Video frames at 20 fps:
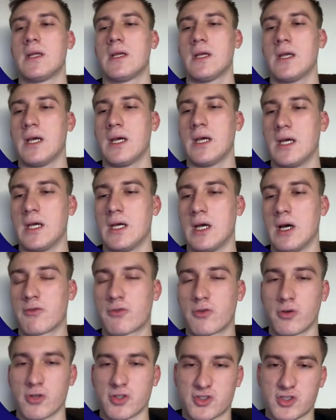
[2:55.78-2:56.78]
Of
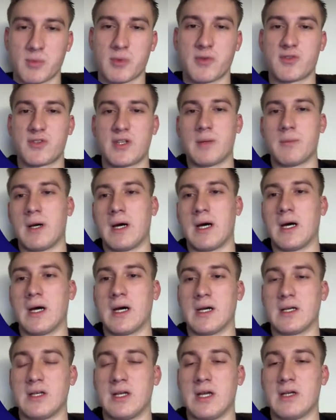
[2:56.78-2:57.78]
course, some of them
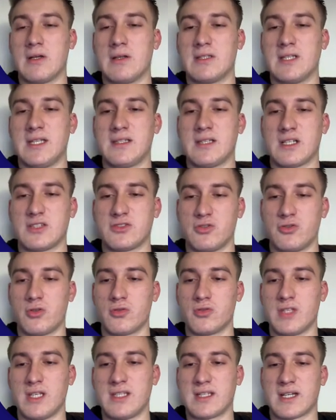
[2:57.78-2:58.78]
are data. As you know,
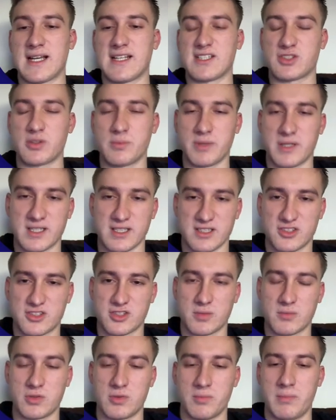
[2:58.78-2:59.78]
data has to be
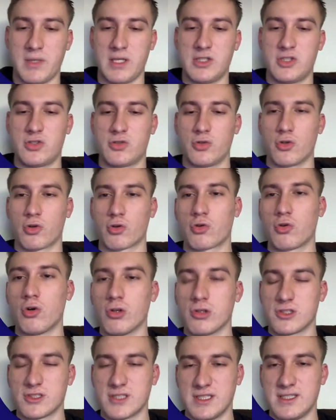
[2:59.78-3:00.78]
custom made to your
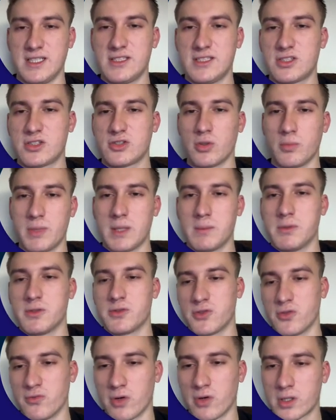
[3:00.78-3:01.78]
goals and needs to be able
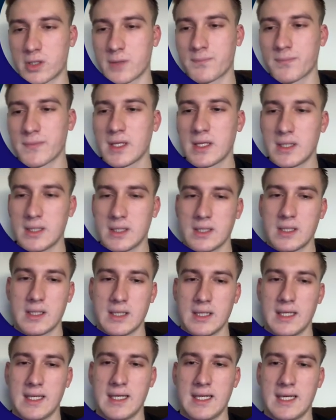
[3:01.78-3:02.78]
to work.
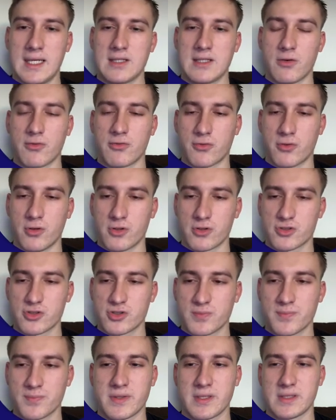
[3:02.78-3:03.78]
And of course,
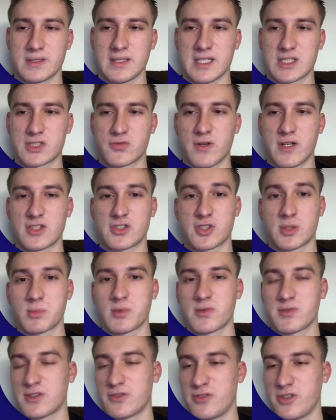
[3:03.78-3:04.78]
that's why some of
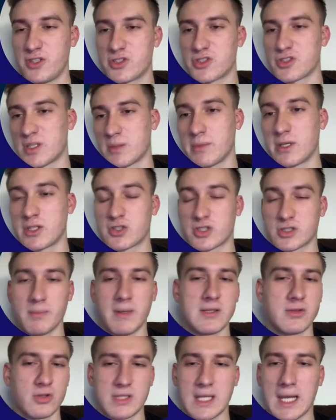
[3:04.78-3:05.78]
the features and metrics might
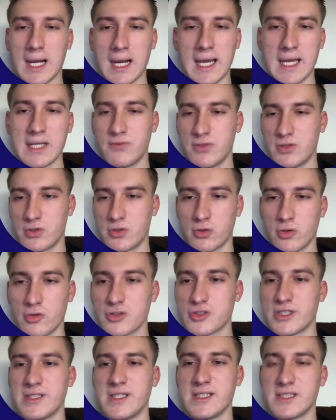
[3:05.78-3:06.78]
not align with your goals
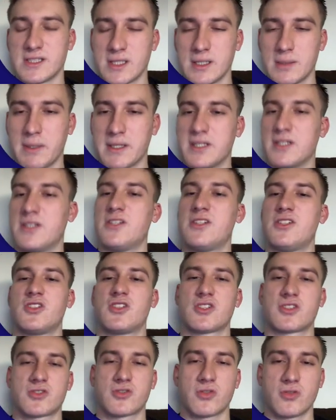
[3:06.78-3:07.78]
and needs. But this is
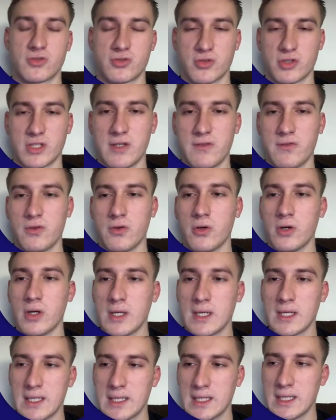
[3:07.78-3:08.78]
just to give you
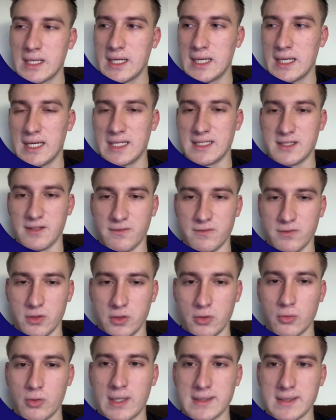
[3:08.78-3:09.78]
the
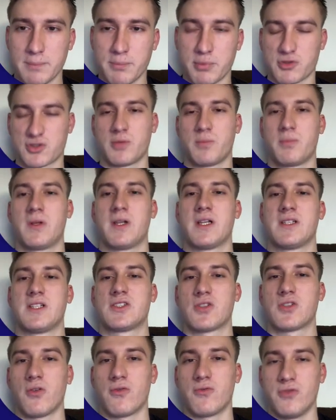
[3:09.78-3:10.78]
view and the possibilities
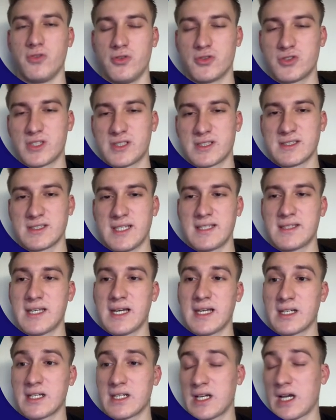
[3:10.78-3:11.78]
of using the data
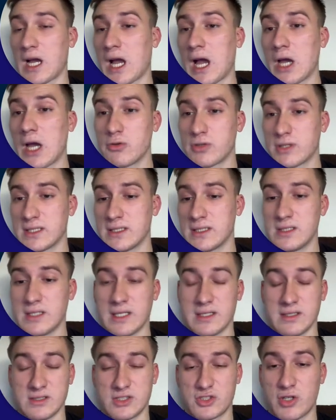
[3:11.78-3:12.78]
and how you can
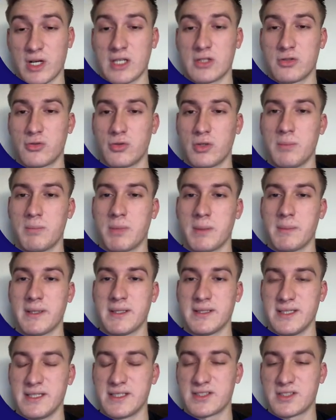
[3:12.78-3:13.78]
and try to implement
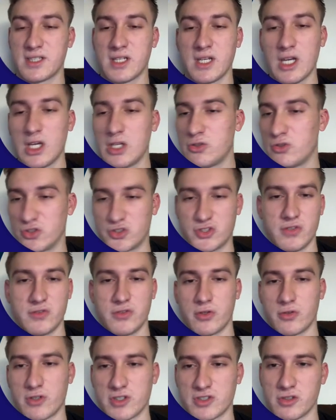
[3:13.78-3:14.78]
this to achieve your
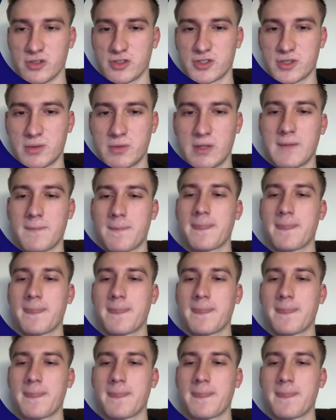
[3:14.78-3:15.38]
results, right?